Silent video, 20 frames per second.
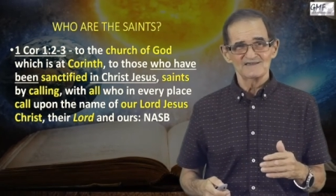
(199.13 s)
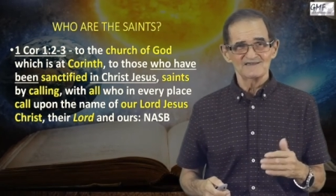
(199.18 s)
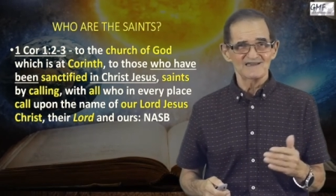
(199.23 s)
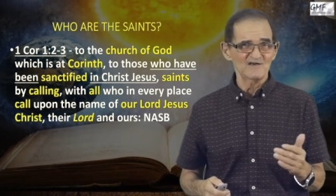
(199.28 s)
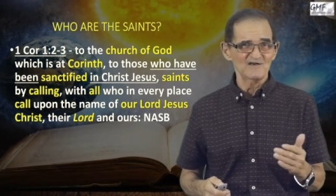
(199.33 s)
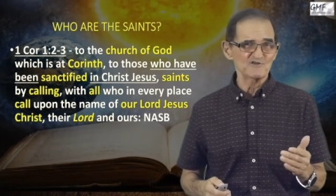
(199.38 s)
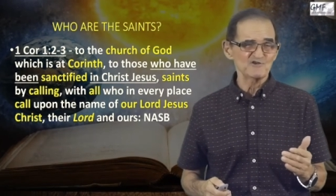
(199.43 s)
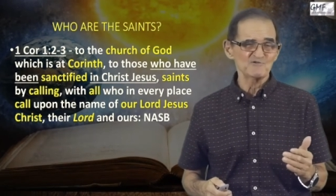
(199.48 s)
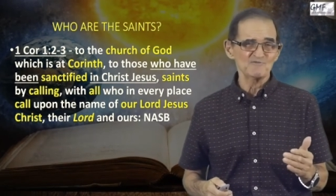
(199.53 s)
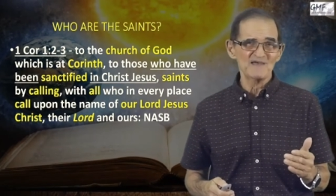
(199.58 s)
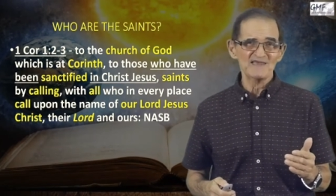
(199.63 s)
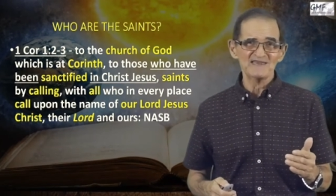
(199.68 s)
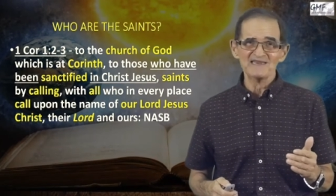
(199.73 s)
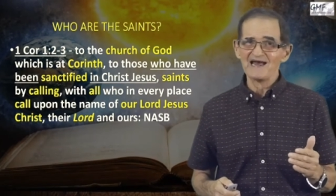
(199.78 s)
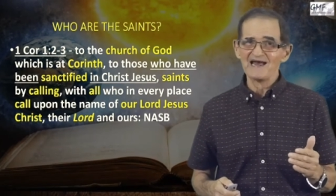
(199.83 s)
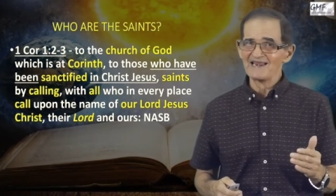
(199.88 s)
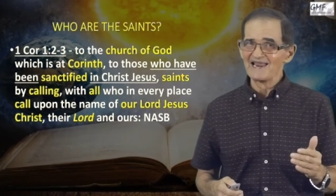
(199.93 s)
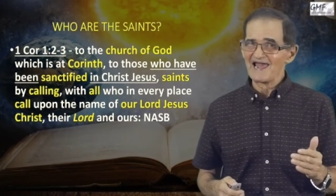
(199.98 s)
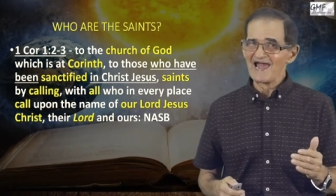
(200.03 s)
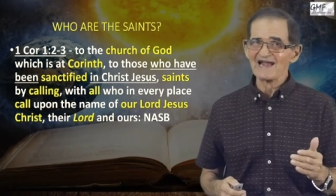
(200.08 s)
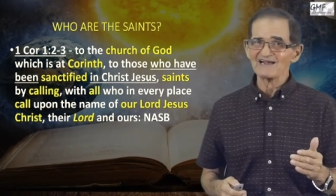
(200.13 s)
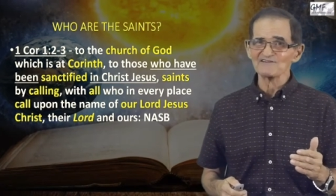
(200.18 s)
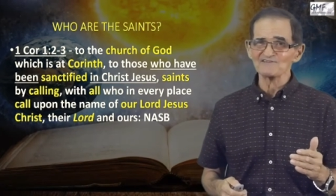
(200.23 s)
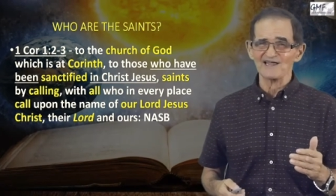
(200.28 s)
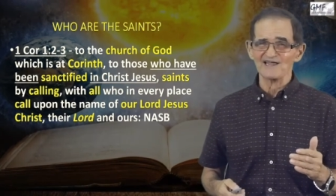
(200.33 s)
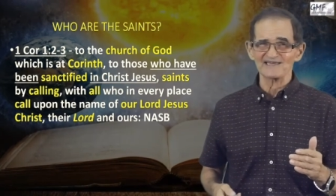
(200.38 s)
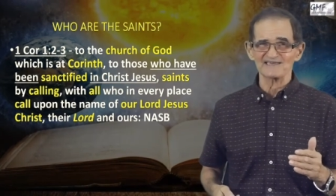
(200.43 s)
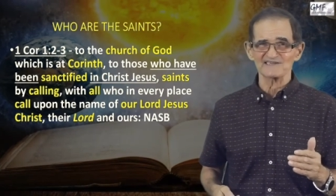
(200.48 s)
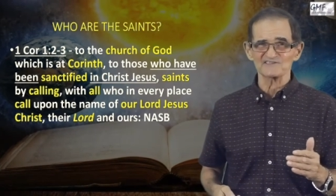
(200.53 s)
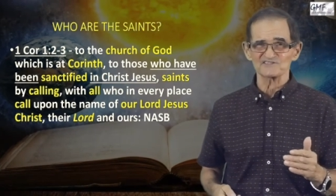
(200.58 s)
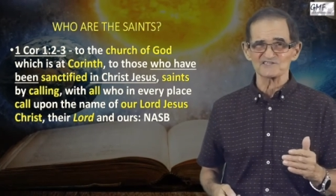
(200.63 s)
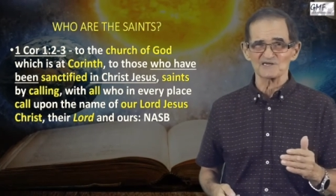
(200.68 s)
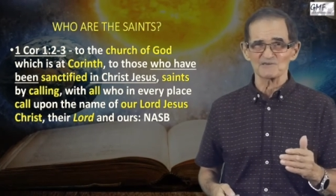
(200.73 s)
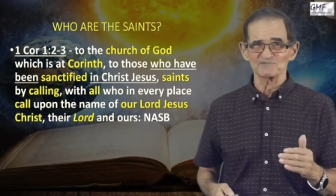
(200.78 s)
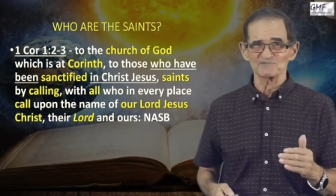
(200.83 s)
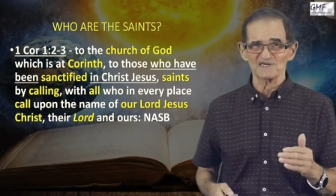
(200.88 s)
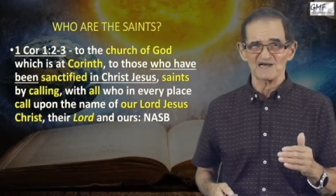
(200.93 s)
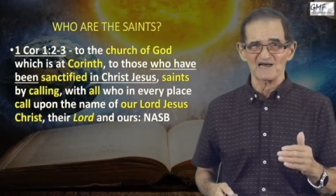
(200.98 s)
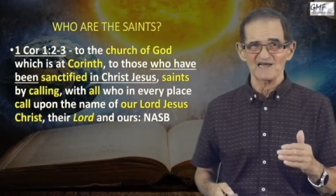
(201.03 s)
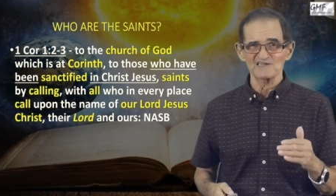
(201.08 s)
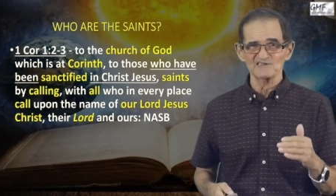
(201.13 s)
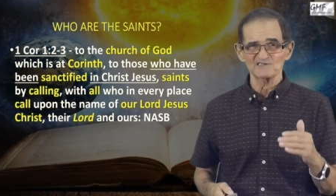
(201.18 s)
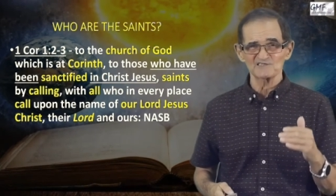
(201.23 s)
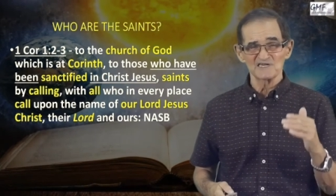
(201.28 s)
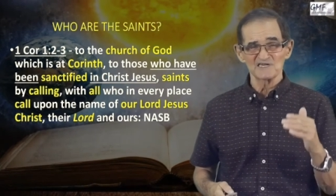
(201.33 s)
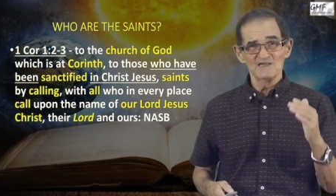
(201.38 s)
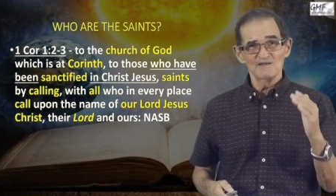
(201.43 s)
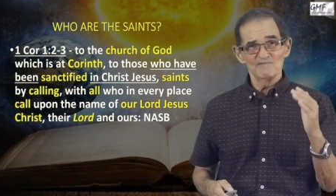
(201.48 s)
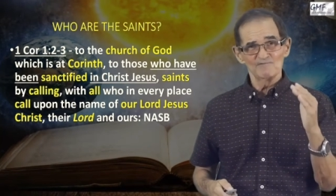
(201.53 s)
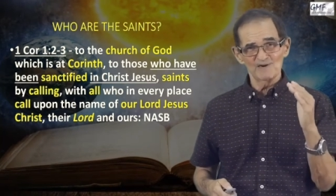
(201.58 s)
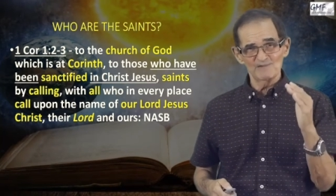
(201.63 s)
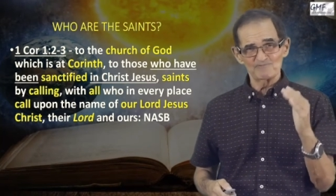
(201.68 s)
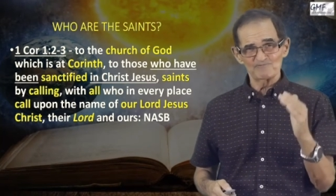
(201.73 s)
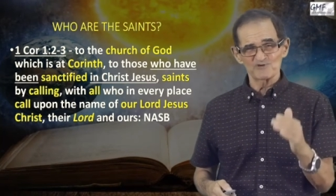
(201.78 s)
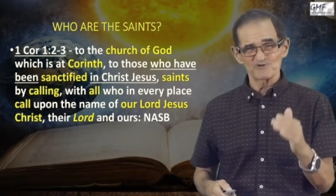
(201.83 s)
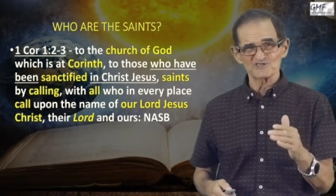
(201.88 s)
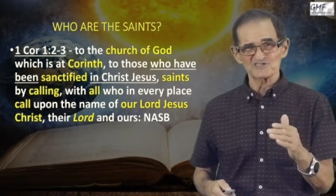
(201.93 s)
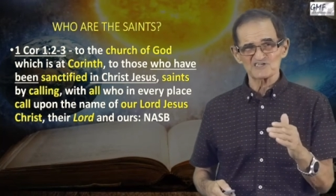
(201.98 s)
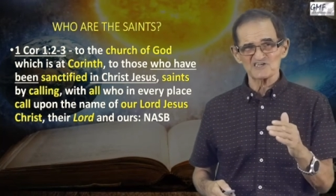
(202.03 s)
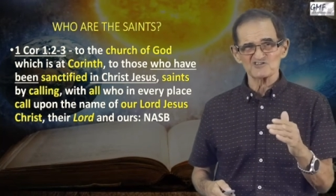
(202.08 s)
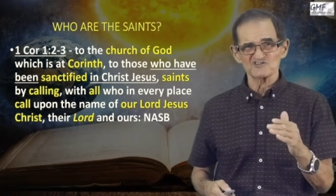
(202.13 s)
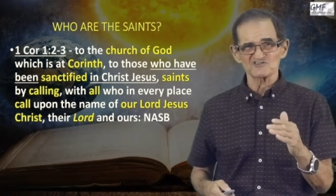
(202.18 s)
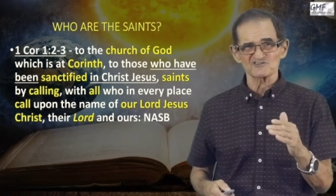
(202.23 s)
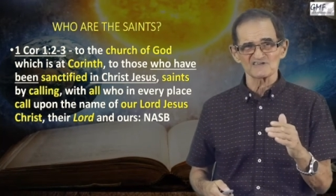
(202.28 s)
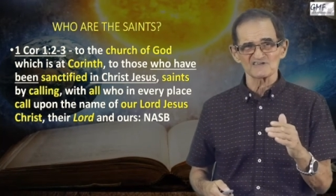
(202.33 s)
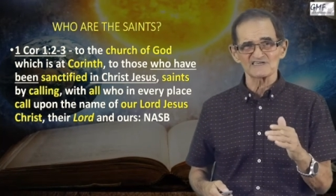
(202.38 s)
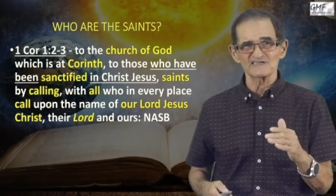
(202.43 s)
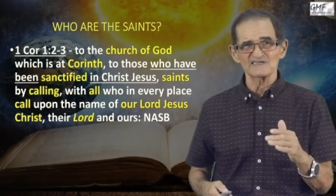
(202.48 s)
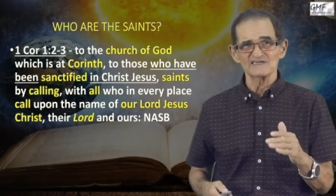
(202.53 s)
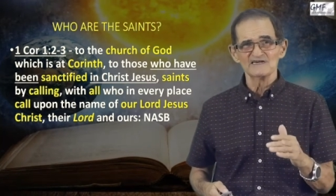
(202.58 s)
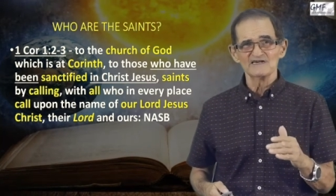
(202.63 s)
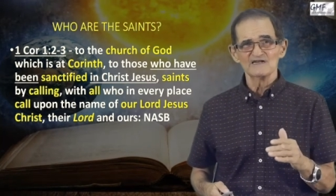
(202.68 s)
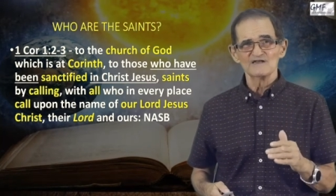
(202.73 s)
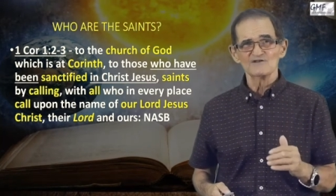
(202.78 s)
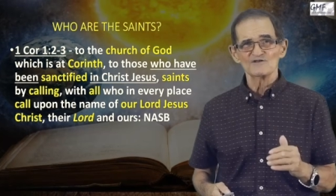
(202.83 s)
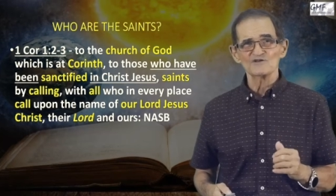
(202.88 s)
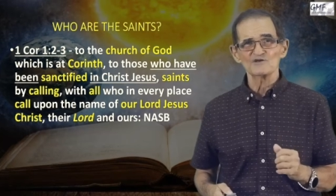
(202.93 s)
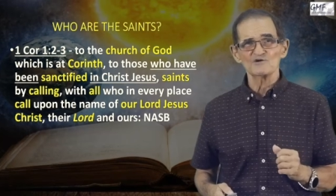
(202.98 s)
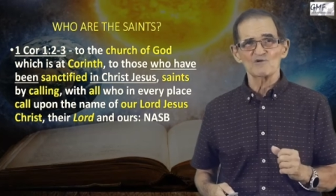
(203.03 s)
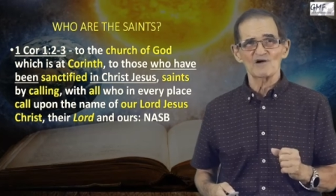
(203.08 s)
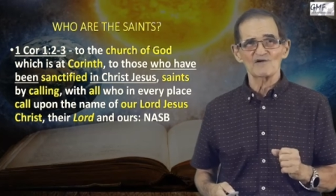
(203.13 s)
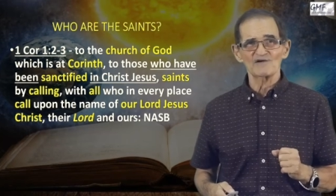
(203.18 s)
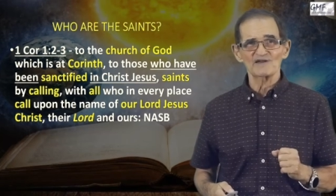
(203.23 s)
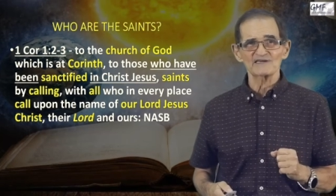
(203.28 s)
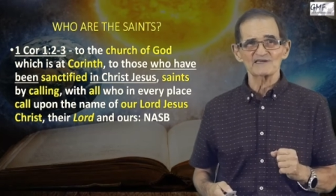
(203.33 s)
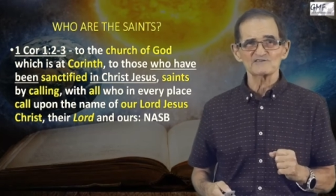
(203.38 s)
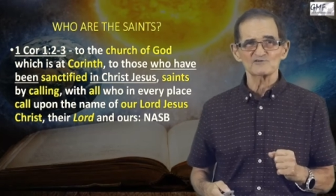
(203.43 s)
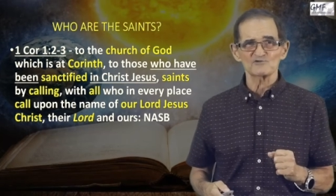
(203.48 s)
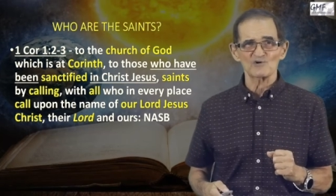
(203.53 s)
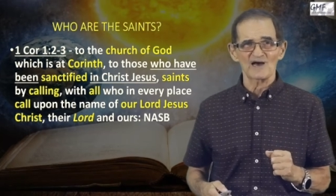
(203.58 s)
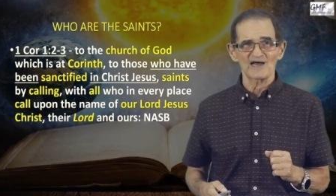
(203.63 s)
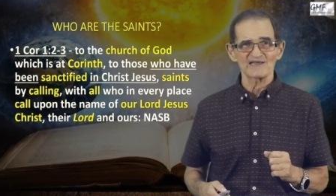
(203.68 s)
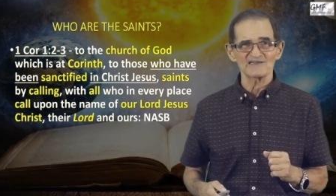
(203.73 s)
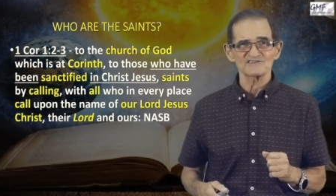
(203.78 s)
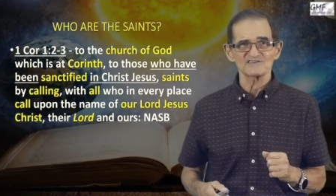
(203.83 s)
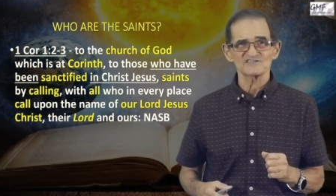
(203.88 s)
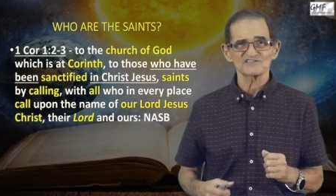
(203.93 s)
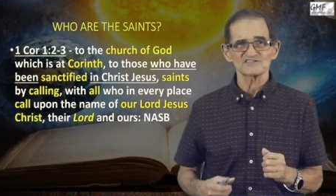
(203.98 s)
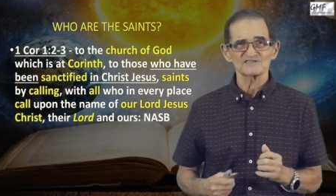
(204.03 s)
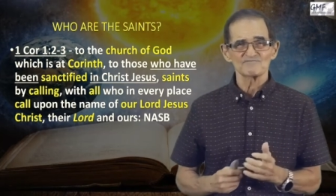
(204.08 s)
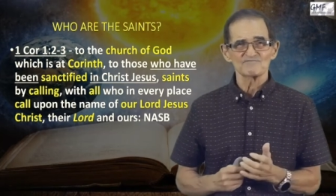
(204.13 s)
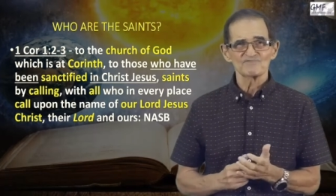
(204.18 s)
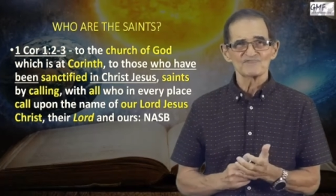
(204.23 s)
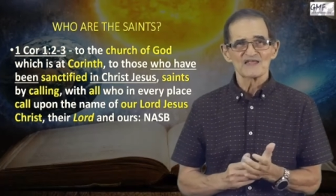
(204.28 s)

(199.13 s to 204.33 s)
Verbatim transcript: Now, you may not act like it sometimes, but positionally, you are in Christ.